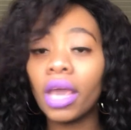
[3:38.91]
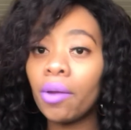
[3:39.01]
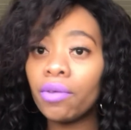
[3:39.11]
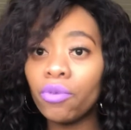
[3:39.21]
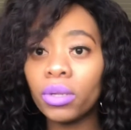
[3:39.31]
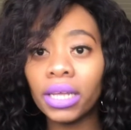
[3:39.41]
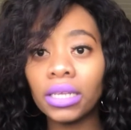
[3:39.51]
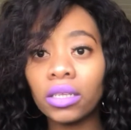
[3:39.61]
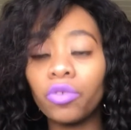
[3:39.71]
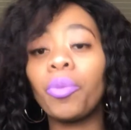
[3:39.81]
carry 4
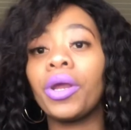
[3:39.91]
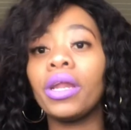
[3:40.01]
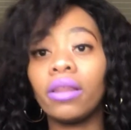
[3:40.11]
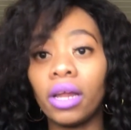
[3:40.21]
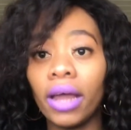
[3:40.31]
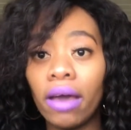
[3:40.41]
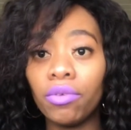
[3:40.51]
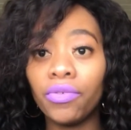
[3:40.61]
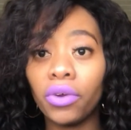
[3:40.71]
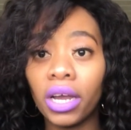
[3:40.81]
slices of bread, and then I'll
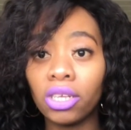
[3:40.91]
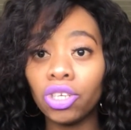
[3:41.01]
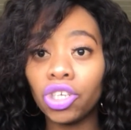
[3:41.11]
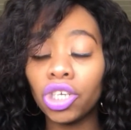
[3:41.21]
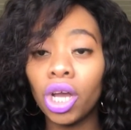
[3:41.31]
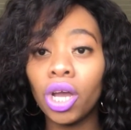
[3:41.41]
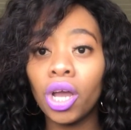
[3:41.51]
have it for lunch.